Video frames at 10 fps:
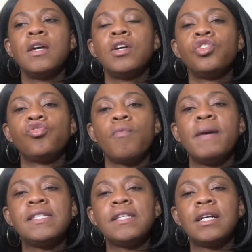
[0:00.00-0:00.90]
So
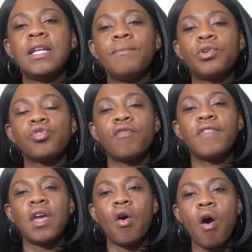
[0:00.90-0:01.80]
basically most of
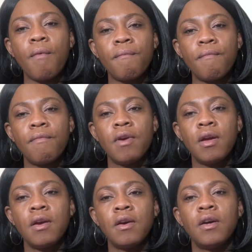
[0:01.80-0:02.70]
the home,
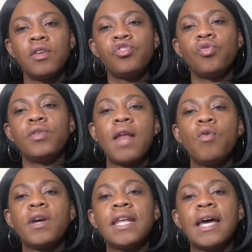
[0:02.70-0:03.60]
so I'm
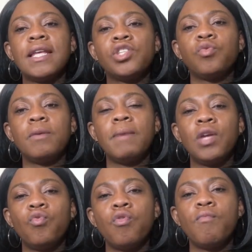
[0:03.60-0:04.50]
looking at a
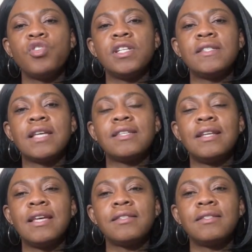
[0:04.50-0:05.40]
3-bedroom, which is that's
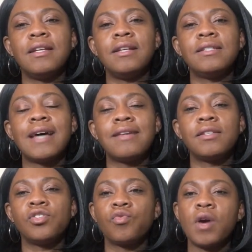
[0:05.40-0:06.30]
less than
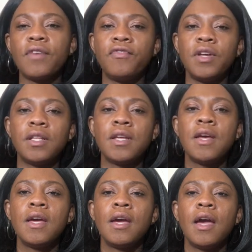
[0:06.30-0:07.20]
1,000 square feet,
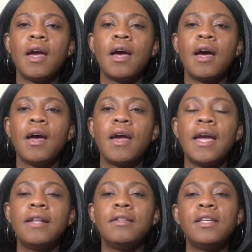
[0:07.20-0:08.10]

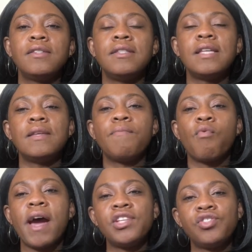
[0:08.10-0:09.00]
and there's a
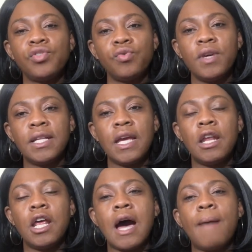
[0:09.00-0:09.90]
price to it.
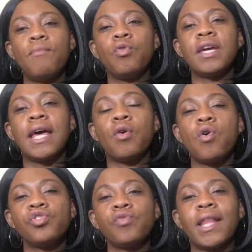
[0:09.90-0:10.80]
And I'm looking at
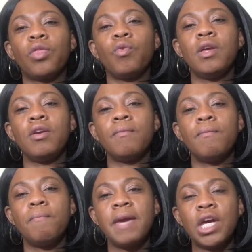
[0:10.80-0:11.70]
also a
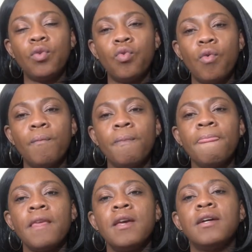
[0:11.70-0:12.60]
3-bedroom
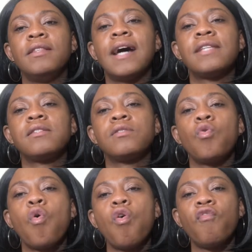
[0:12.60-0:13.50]
that's
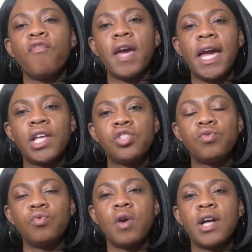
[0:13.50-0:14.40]
over
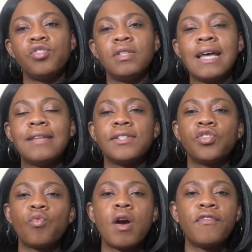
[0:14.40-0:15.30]
200,000
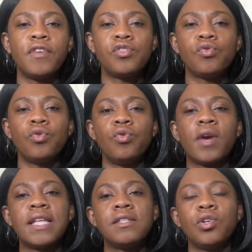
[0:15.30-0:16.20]
square feet. So you
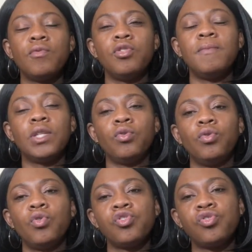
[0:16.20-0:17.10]
can see between
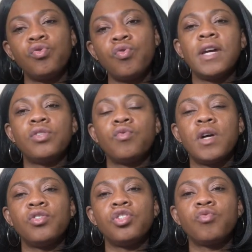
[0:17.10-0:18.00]
those two at
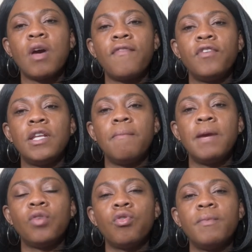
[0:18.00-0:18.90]
200 square feet, the
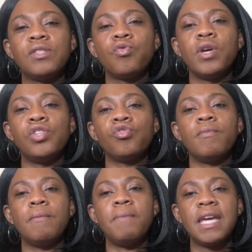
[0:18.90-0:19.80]
bedroom is going to
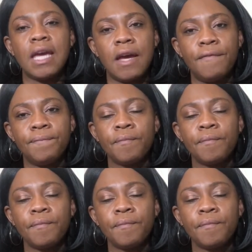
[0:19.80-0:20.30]
be bigger.